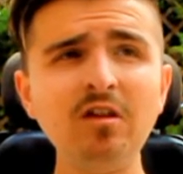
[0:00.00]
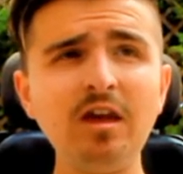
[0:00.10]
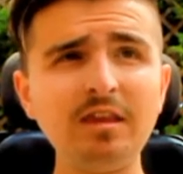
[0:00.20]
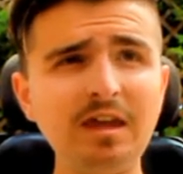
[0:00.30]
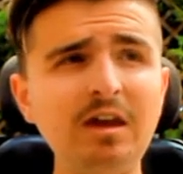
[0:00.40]

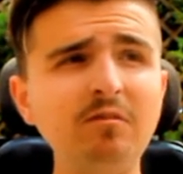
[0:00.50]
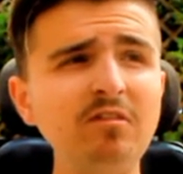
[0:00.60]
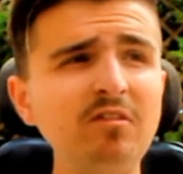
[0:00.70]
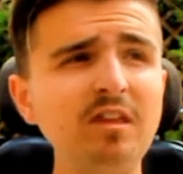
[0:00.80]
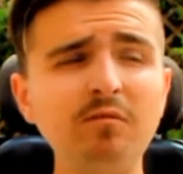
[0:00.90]
and
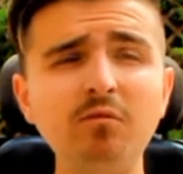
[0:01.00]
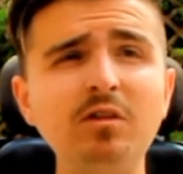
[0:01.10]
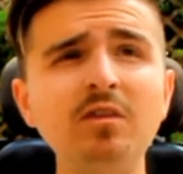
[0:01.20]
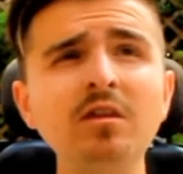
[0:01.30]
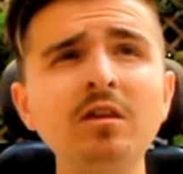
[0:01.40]
carers and
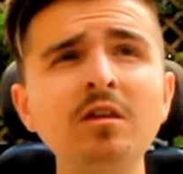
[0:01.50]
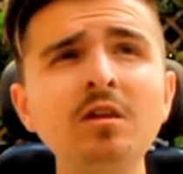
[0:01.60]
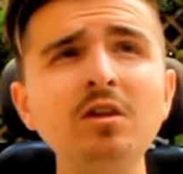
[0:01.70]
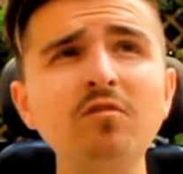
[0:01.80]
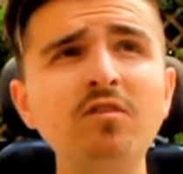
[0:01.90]
everyone
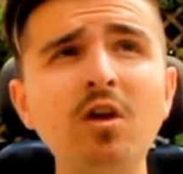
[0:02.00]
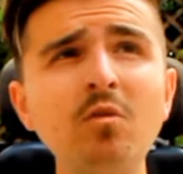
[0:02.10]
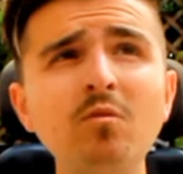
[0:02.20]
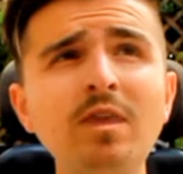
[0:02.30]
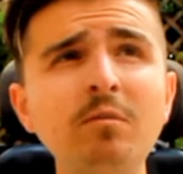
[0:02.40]

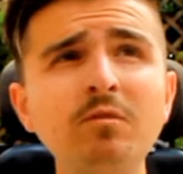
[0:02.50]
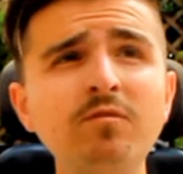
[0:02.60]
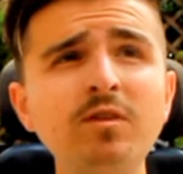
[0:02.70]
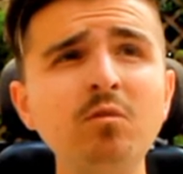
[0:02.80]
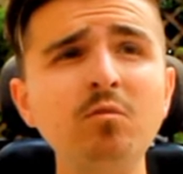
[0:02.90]
so they would
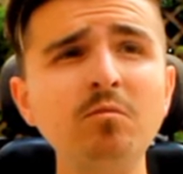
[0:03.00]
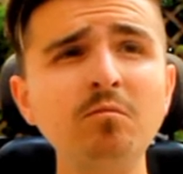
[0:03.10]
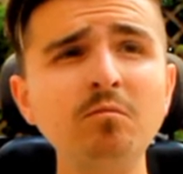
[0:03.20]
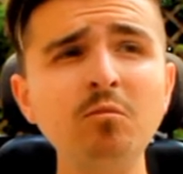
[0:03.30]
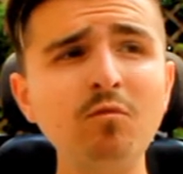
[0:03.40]
feel
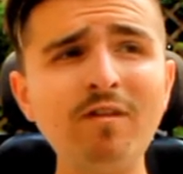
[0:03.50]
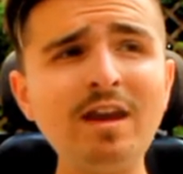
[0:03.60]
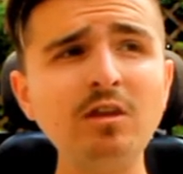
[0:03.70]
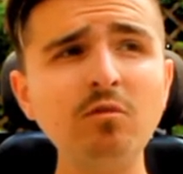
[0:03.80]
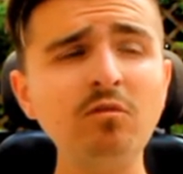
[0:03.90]
more
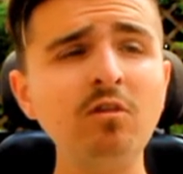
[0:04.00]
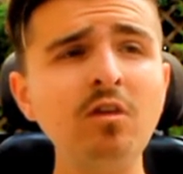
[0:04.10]
valued